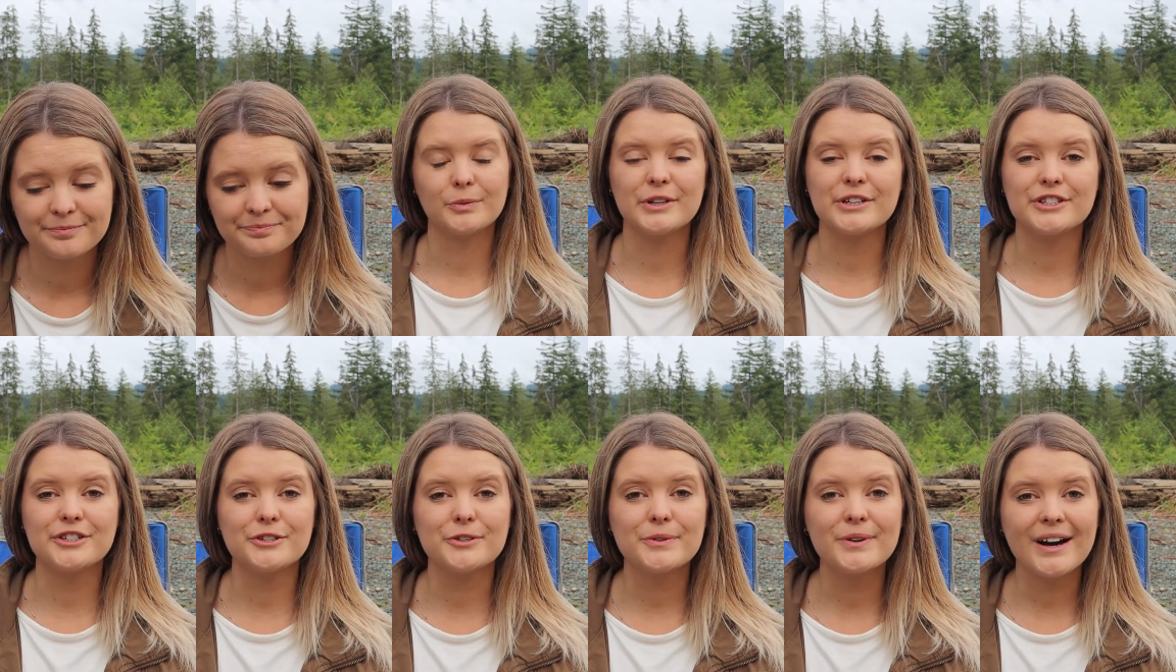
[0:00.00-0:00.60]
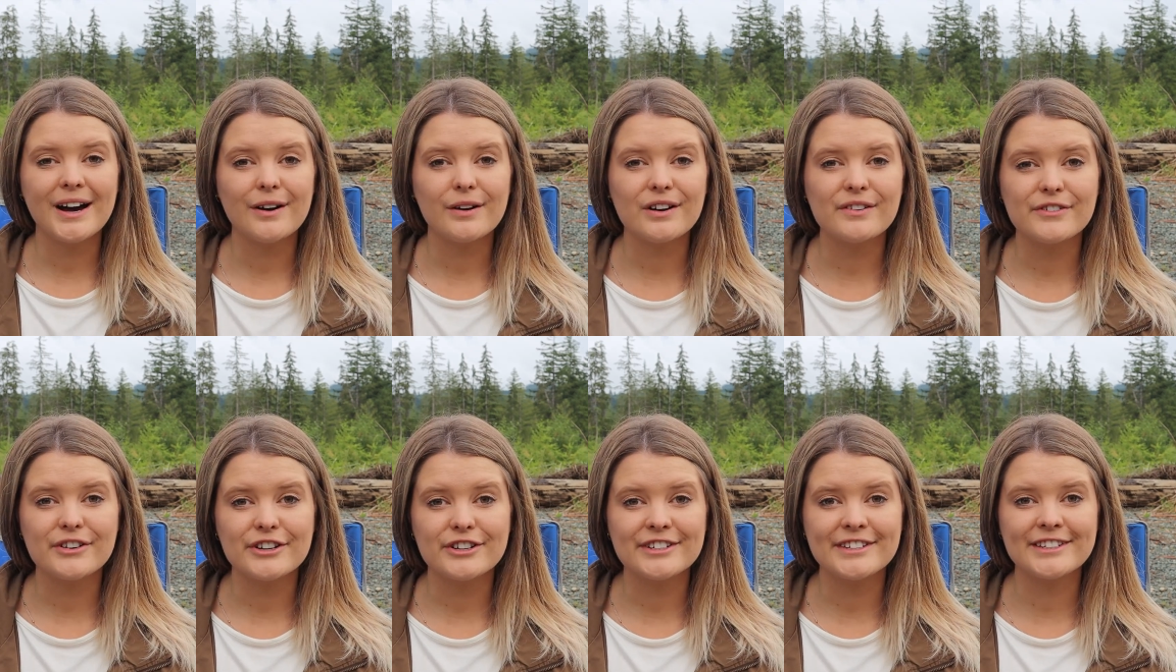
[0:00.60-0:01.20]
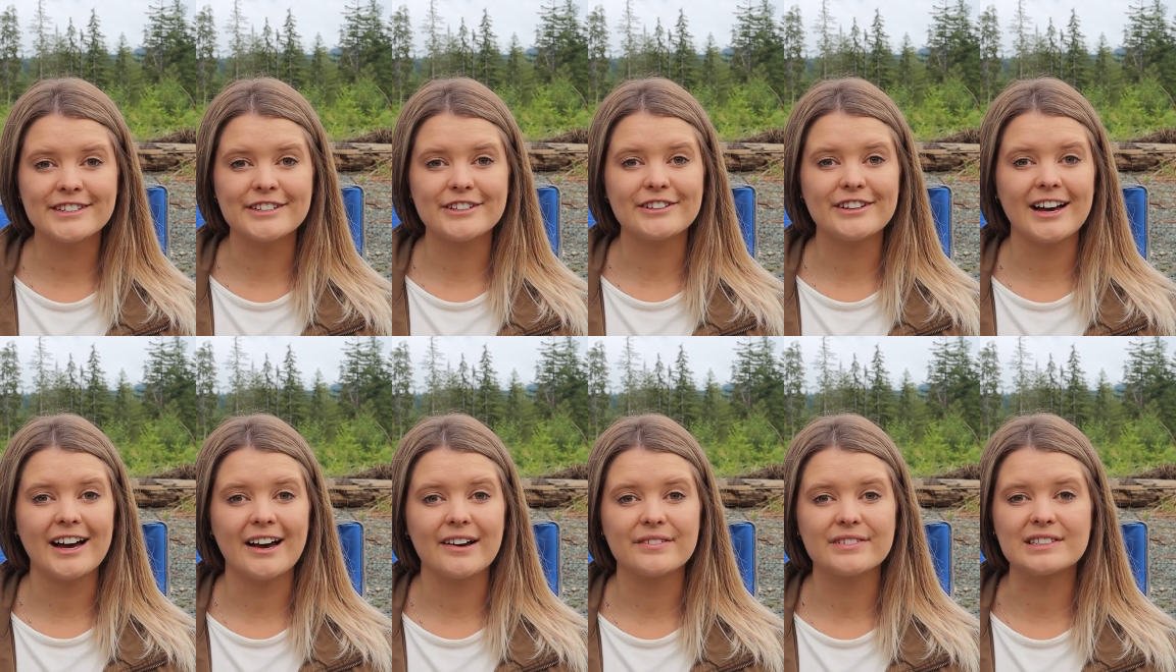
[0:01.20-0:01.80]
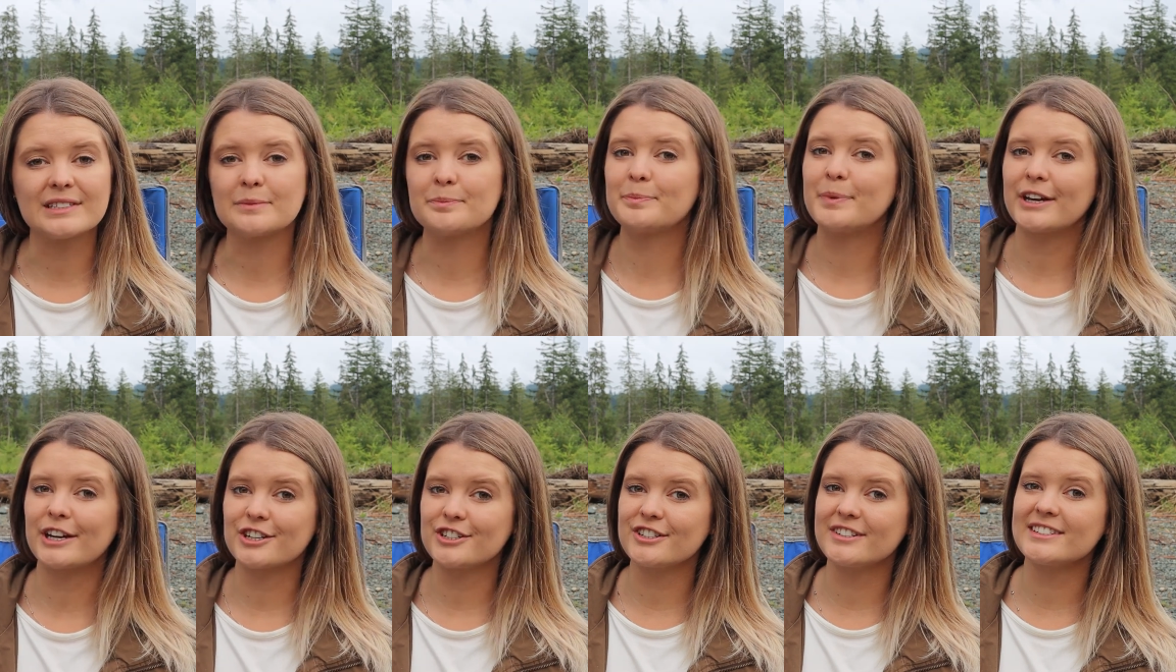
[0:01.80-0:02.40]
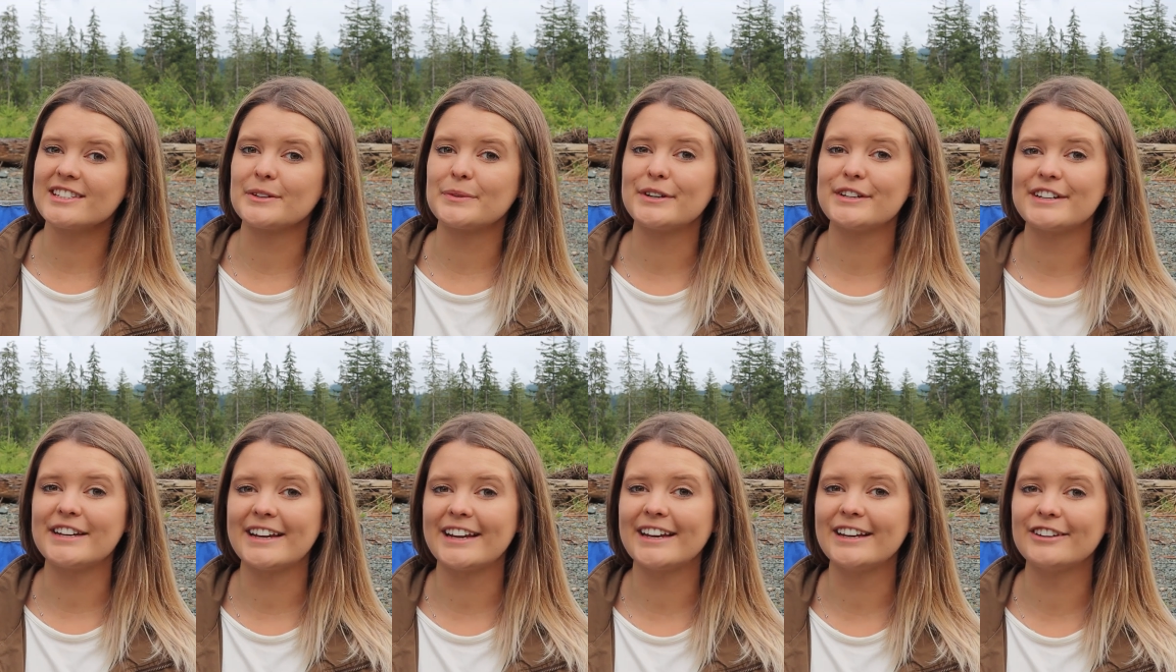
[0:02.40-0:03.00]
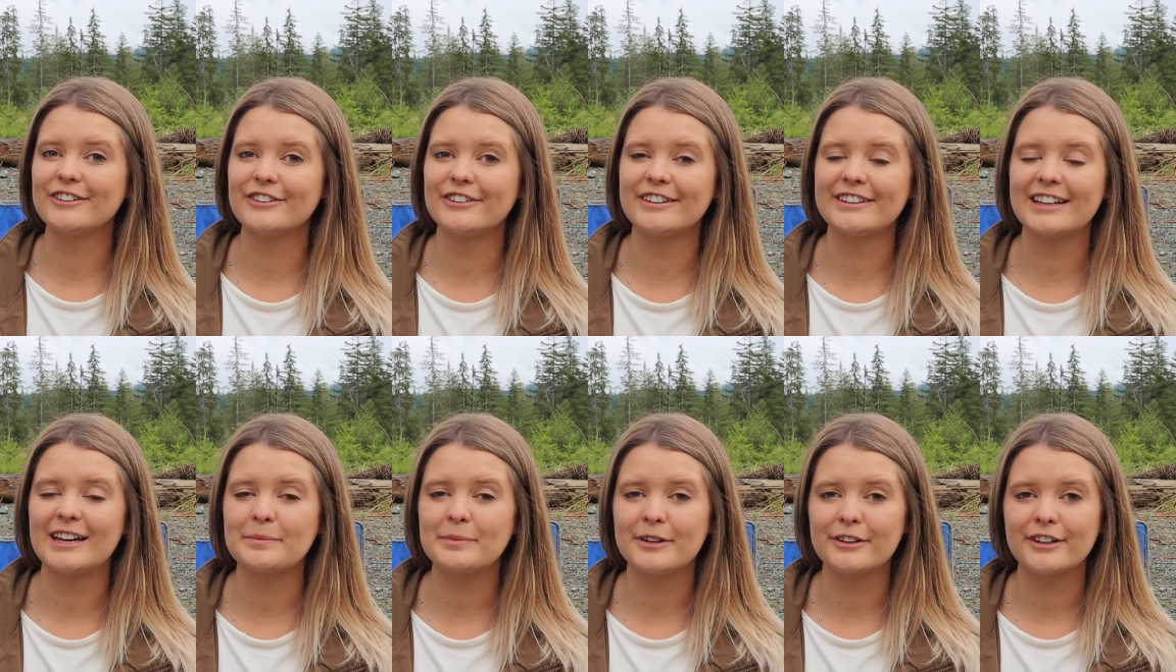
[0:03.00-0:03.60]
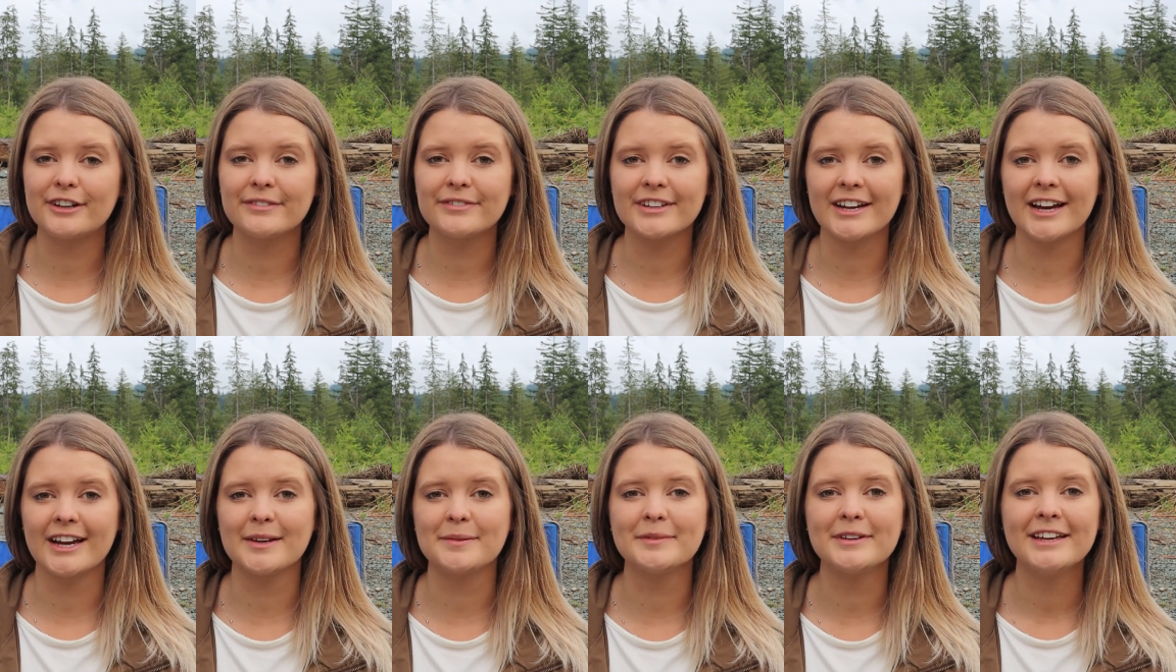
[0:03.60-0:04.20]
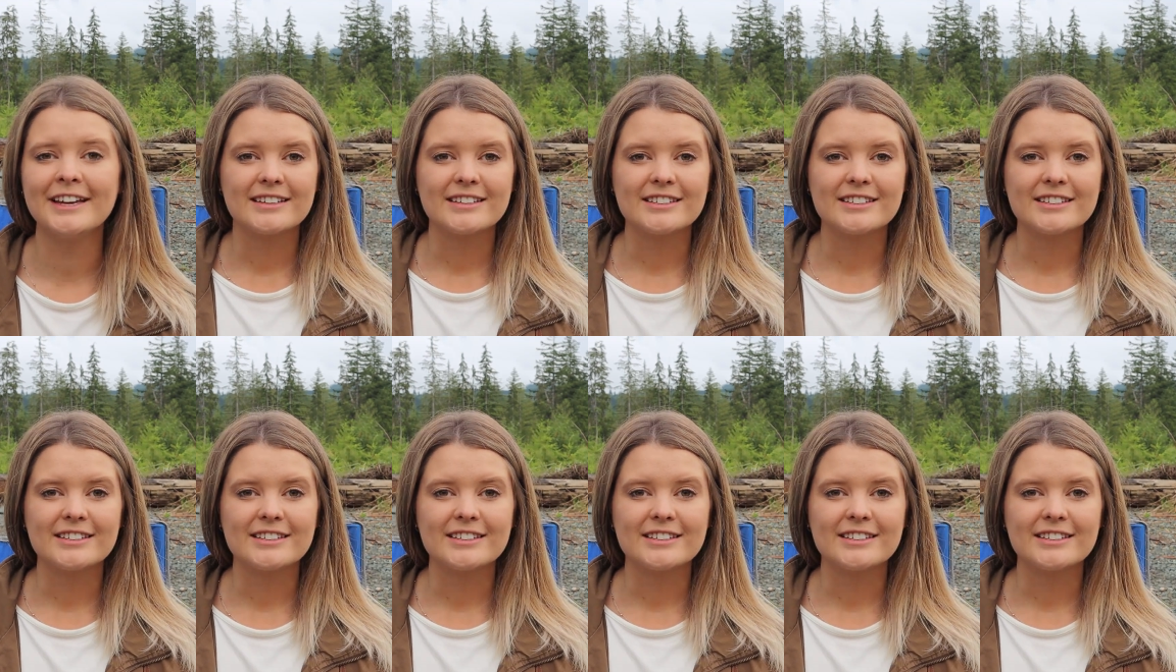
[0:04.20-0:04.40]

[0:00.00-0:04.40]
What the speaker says: We do, however, still have some pictures that we're taking during that period of time.